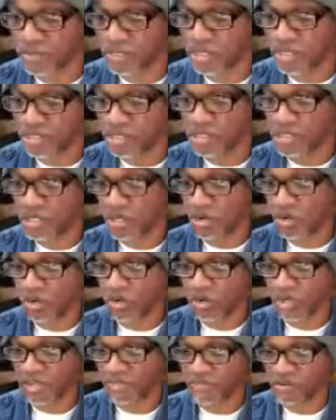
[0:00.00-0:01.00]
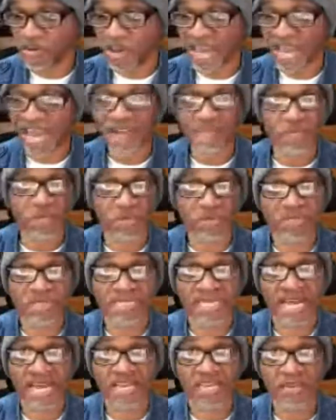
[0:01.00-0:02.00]
So if you have those
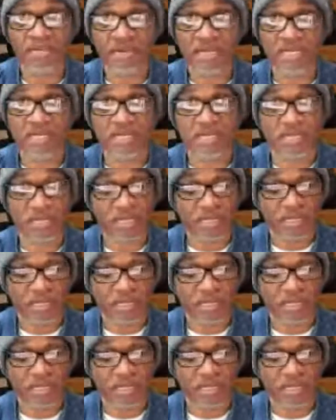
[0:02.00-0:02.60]
documents,